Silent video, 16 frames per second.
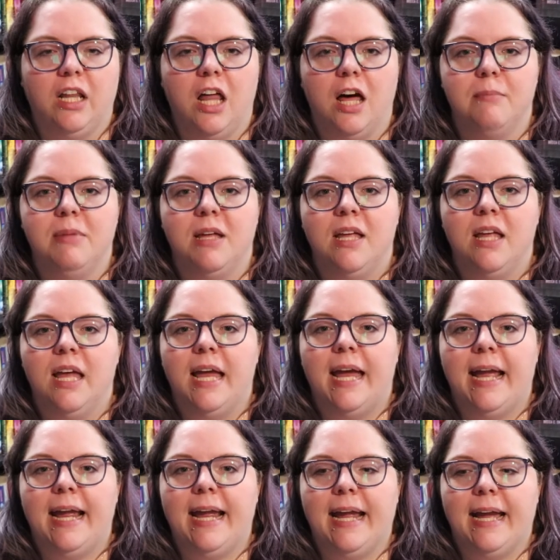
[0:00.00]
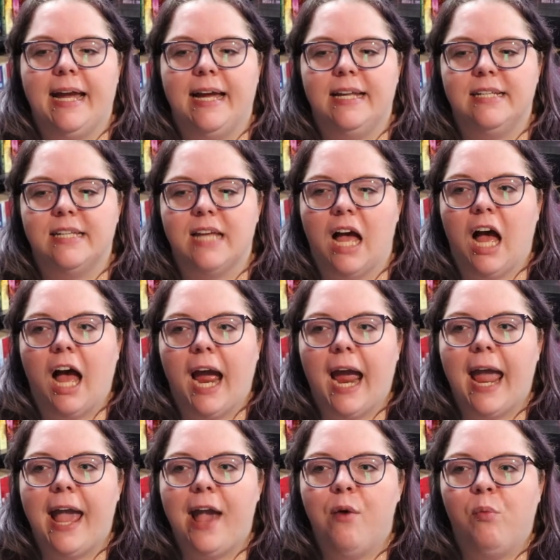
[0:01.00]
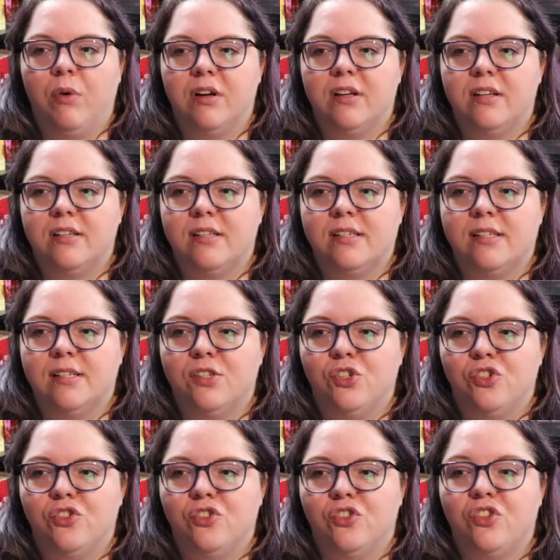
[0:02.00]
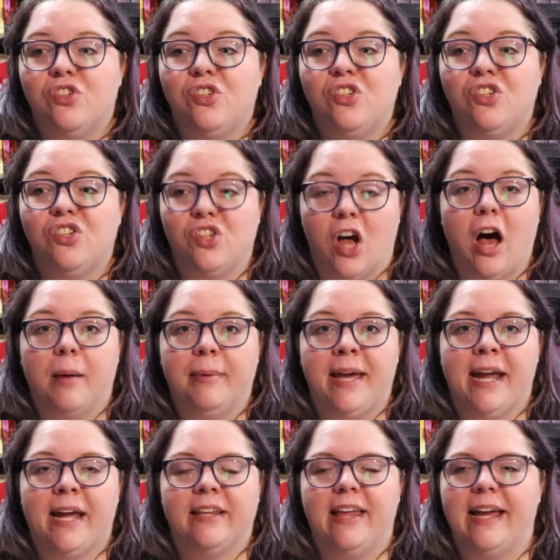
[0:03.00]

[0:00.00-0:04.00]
Club. And I was sobbing.